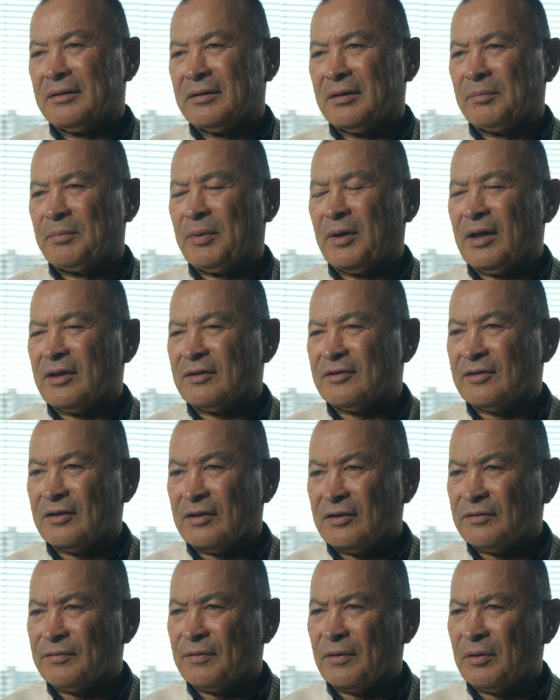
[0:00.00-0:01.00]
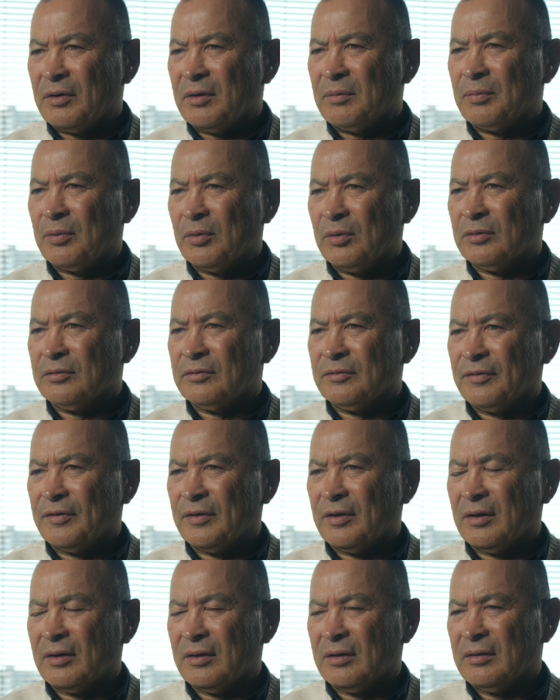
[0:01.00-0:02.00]
The PNC is very important
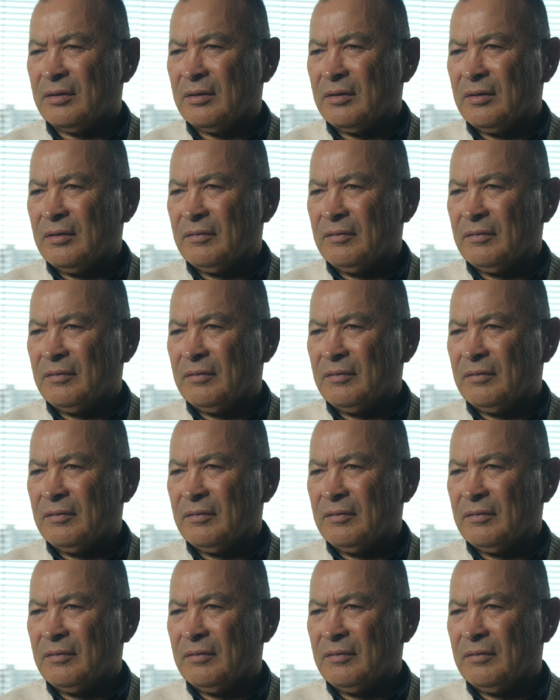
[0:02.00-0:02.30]
for